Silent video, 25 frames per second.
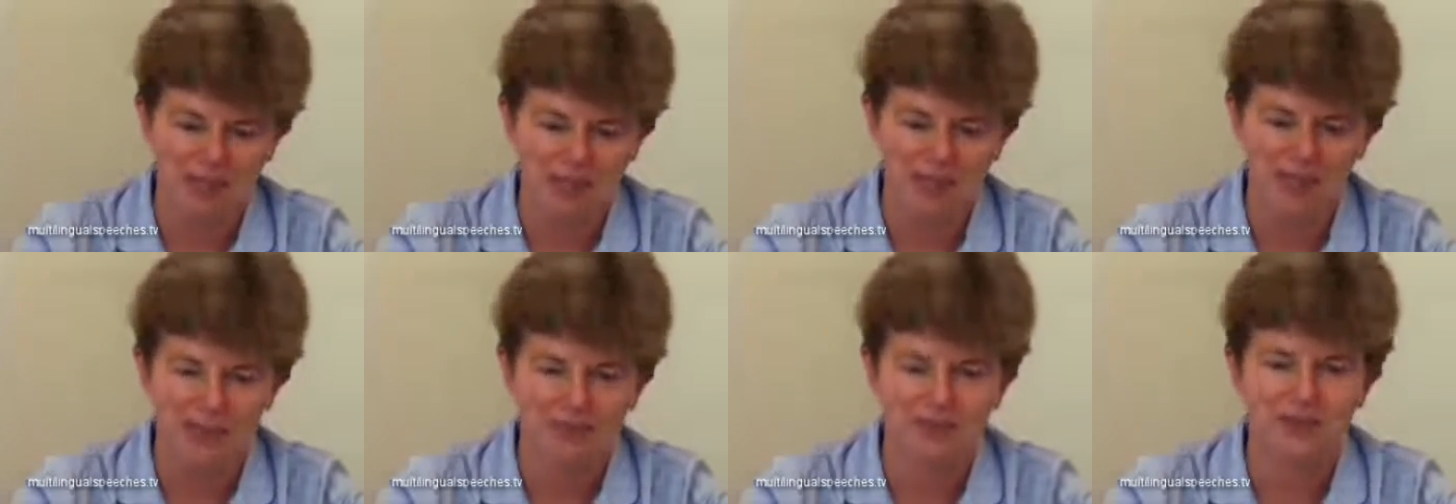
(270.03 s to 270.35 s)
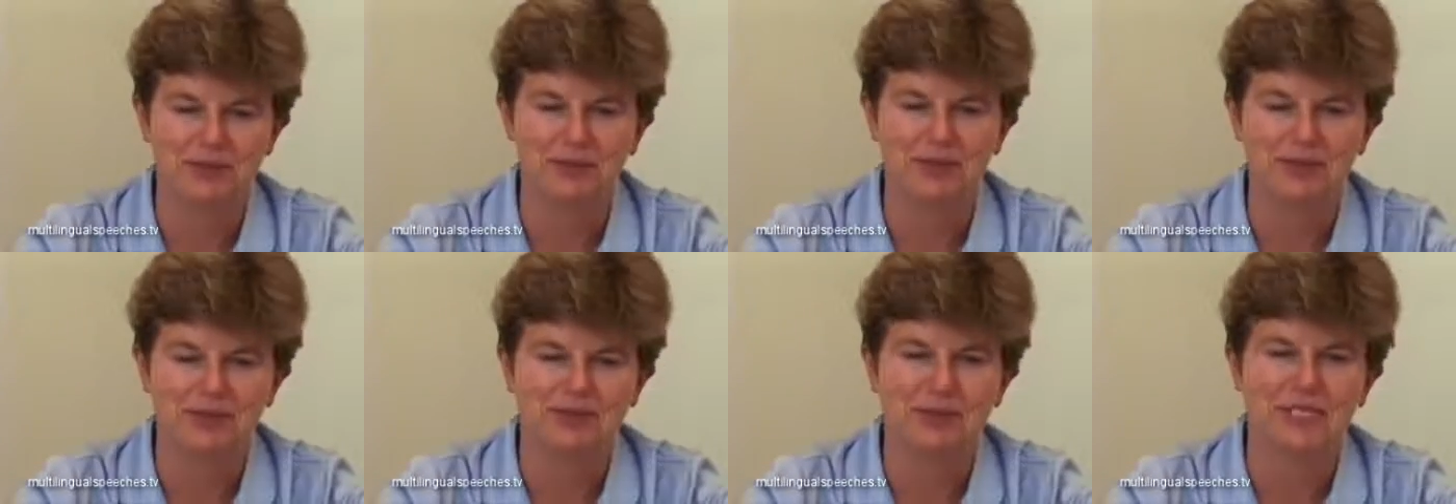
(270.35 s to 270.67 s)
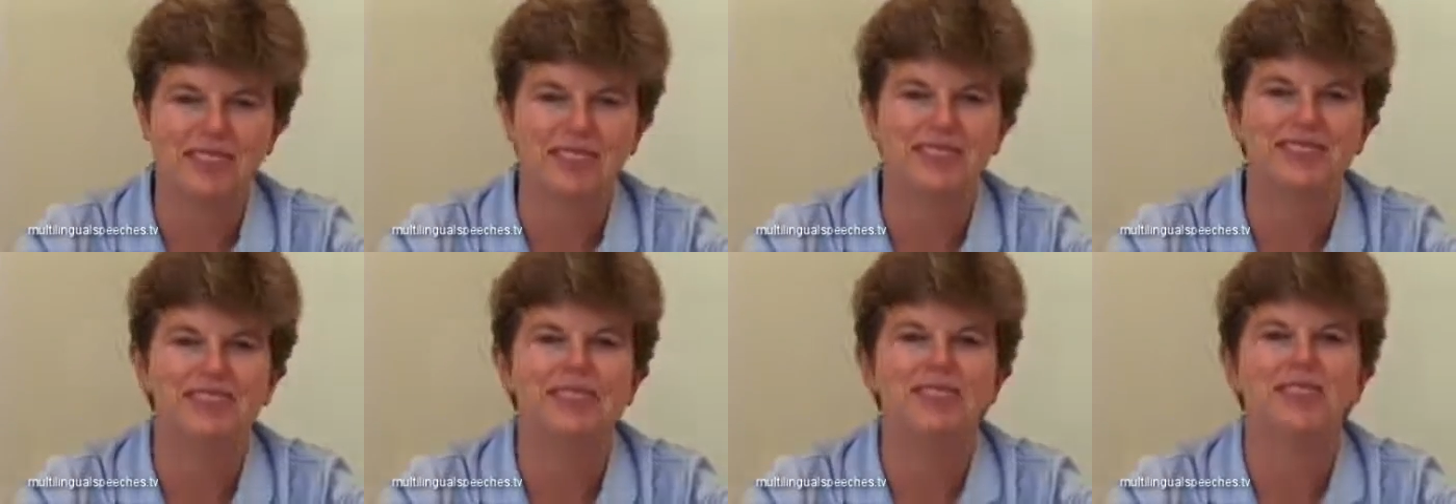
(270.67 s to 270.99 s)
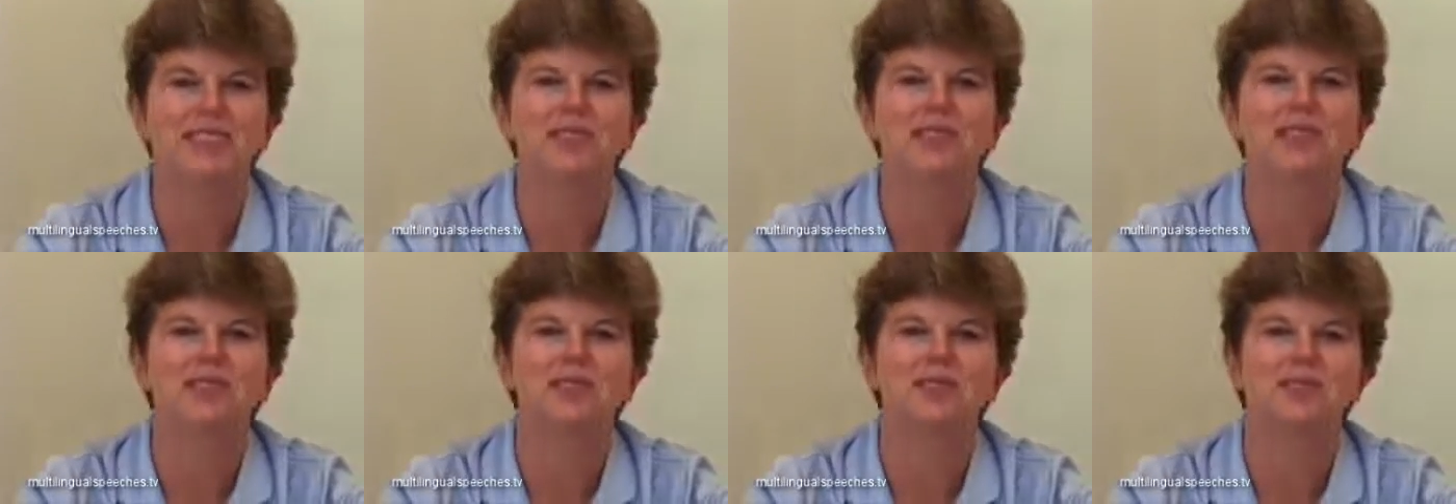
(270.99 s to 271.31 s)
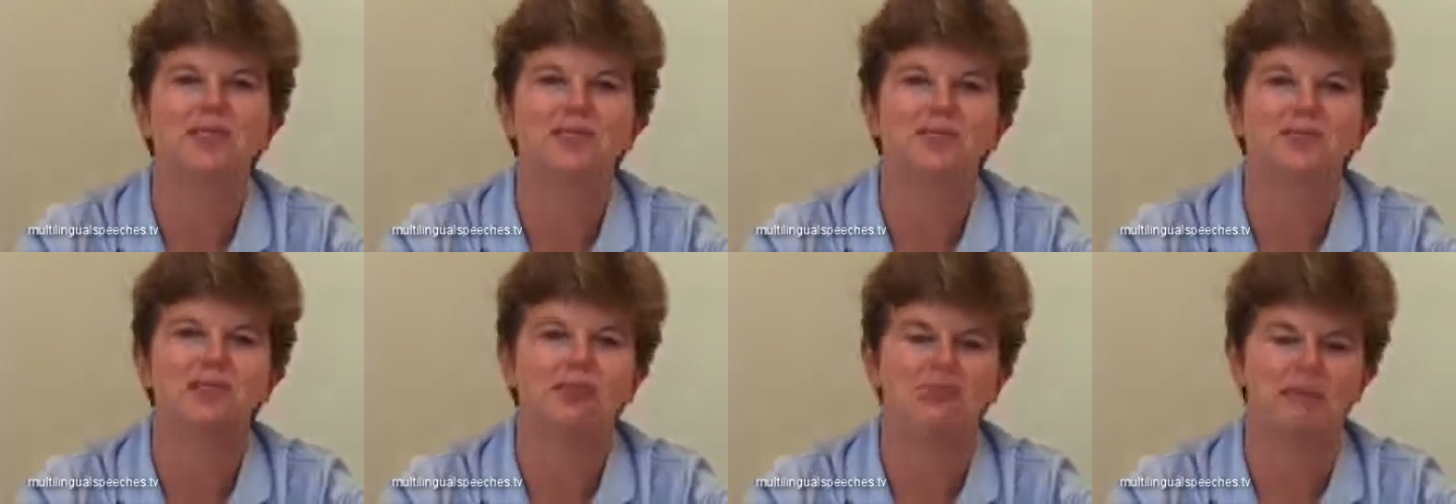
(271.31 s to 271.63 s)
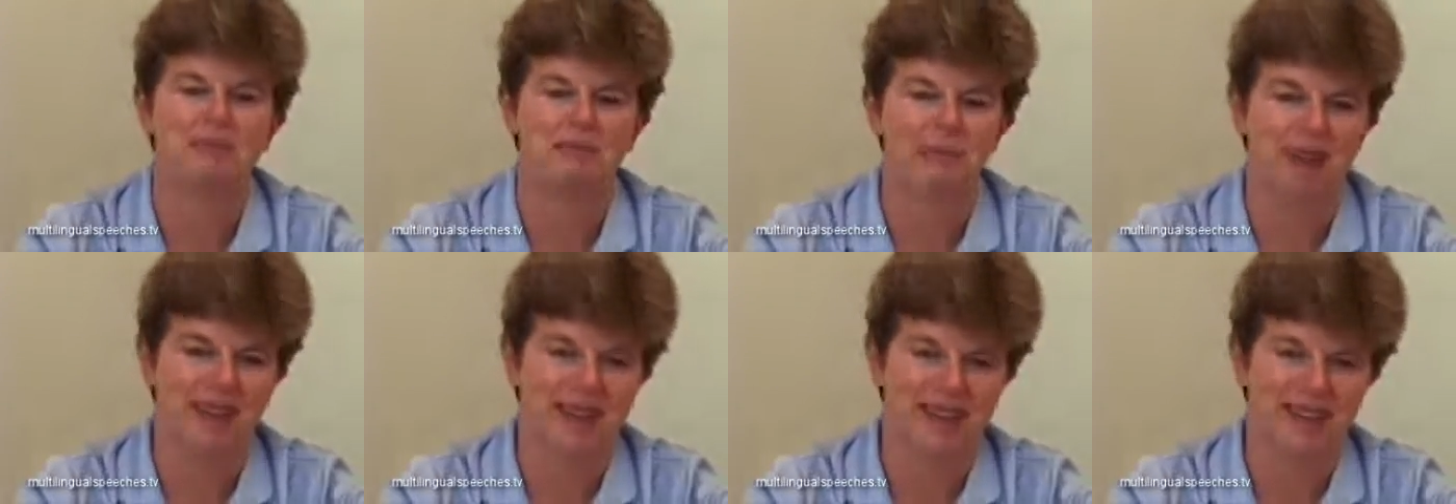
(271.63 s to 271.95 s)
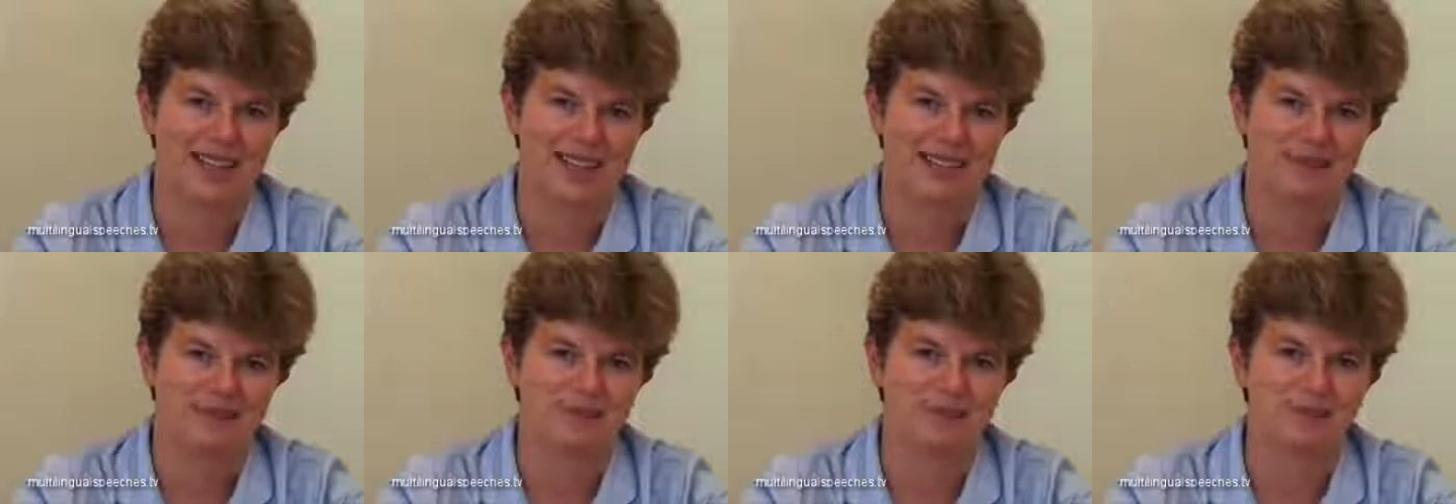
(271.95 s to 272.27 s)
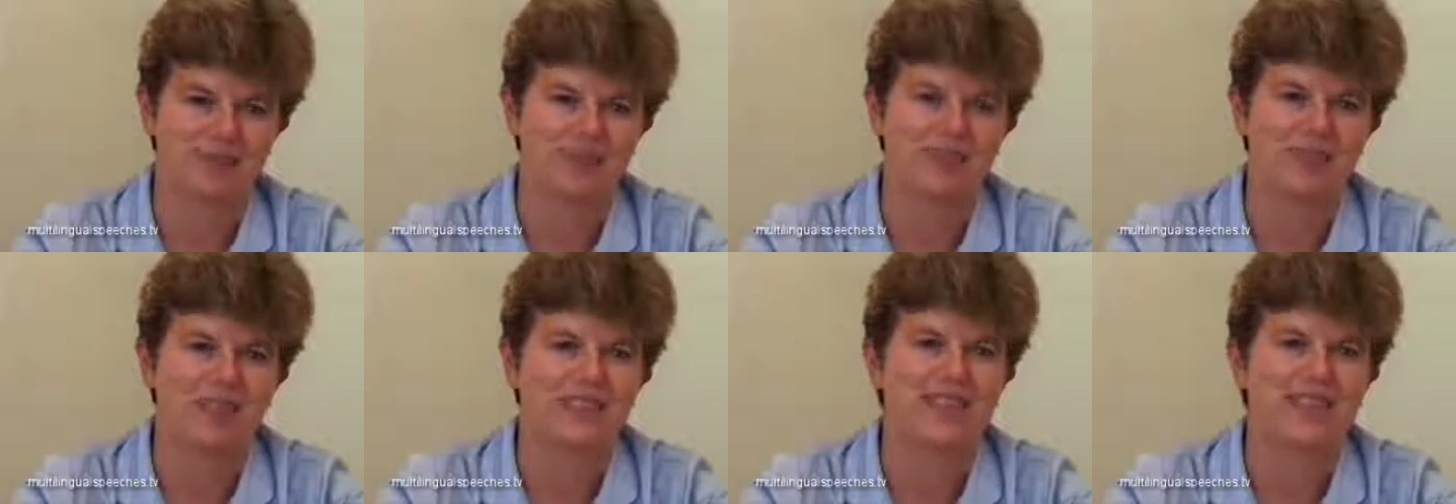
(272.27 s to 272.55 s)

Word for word: the middle of the river to the river bank.